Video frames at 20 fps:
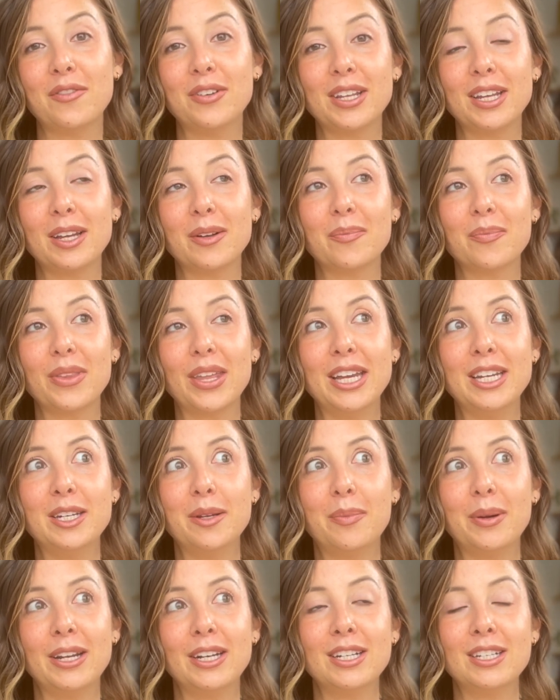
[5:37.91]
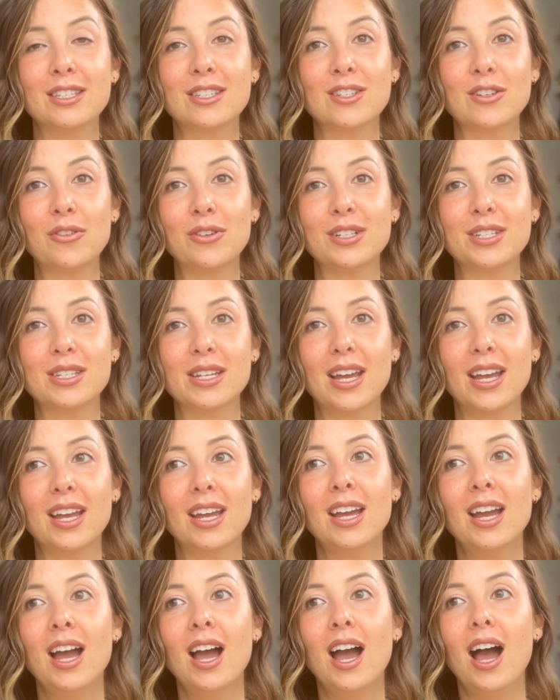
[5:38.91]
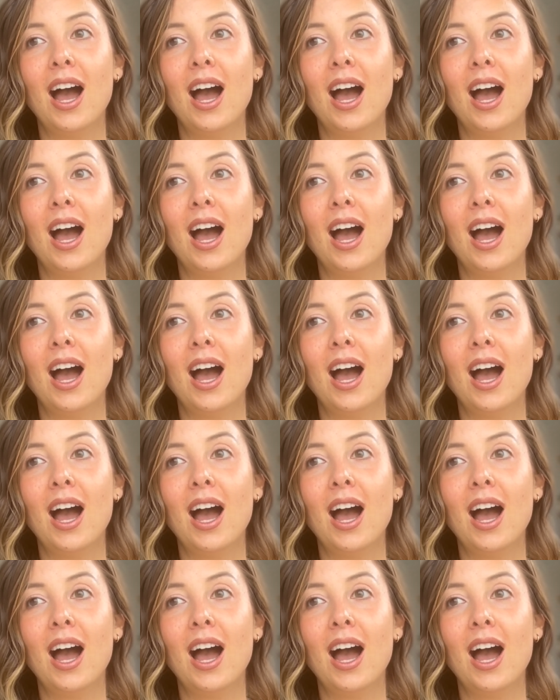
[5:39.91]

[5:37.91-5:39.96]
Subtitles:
any independence, so to say,